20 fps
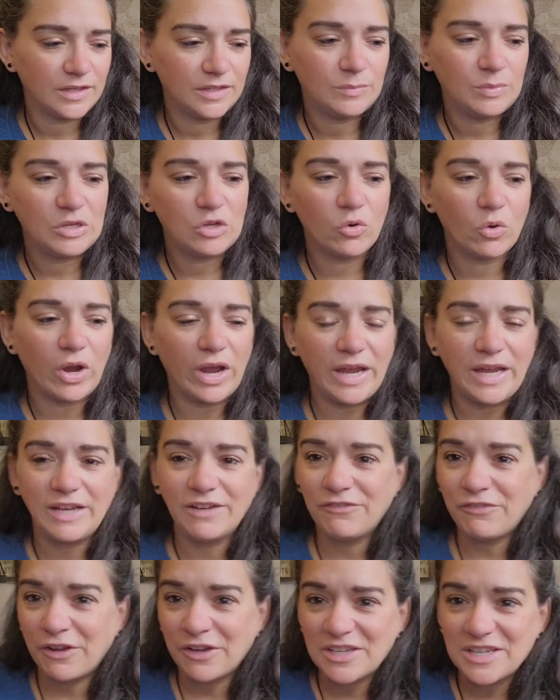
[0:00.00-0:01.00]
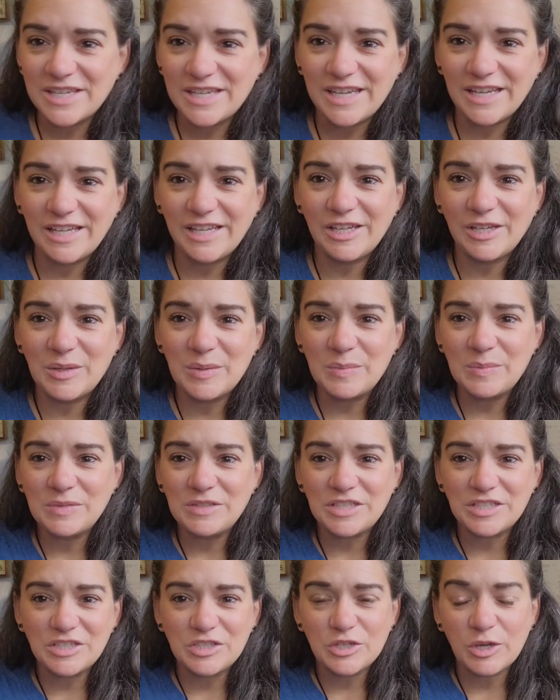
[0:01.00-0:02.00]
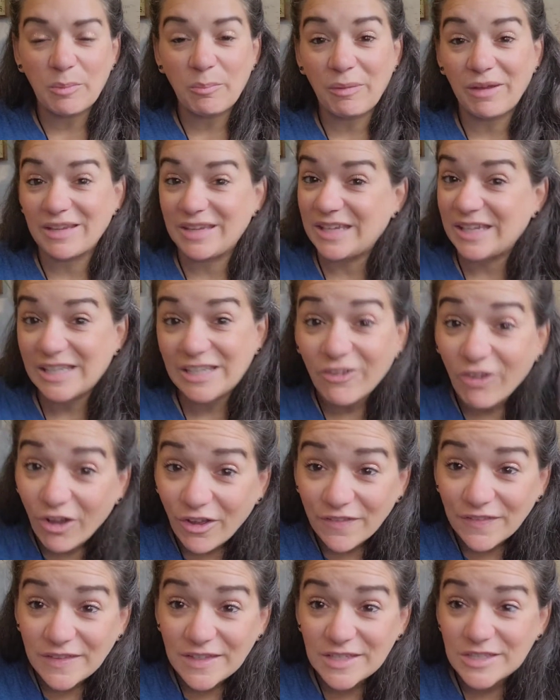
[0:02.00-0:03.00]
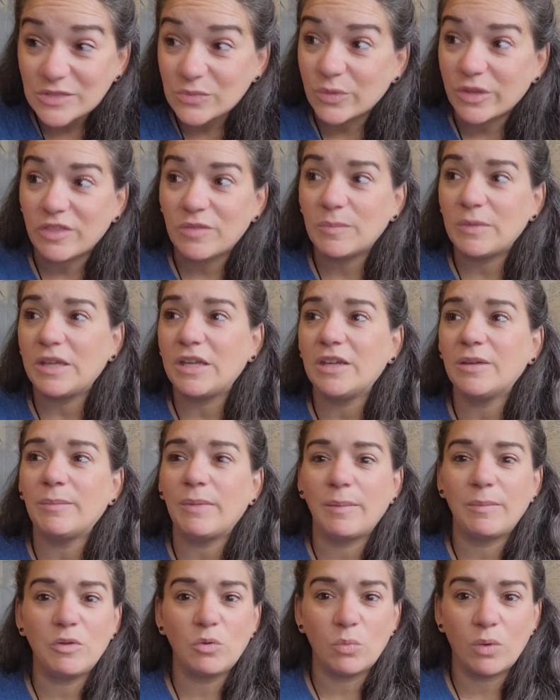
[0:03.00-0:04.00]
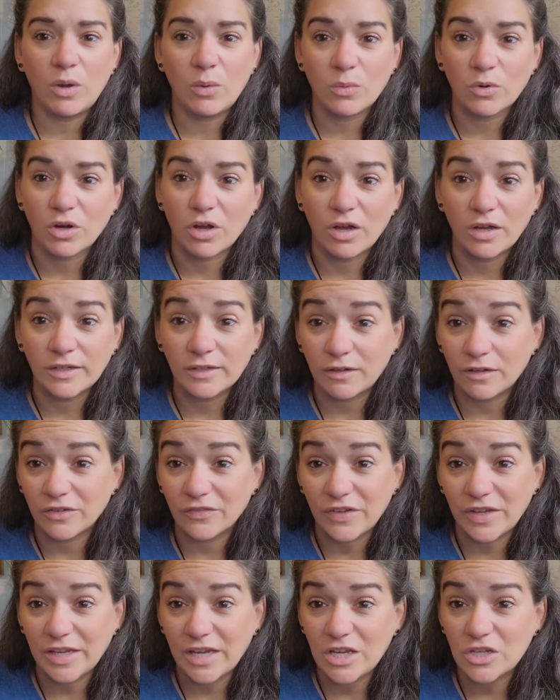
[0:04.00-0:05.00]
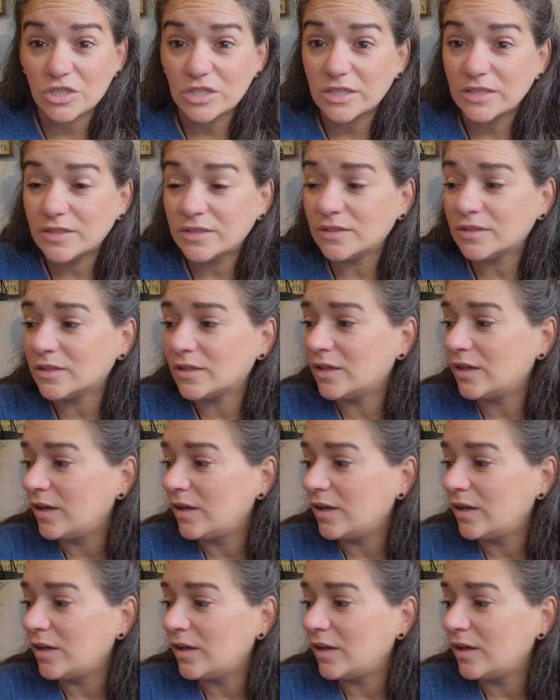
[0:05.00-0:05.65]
it'd be great if I could get him to jump back in on this with me, maybe while we're on our vacation.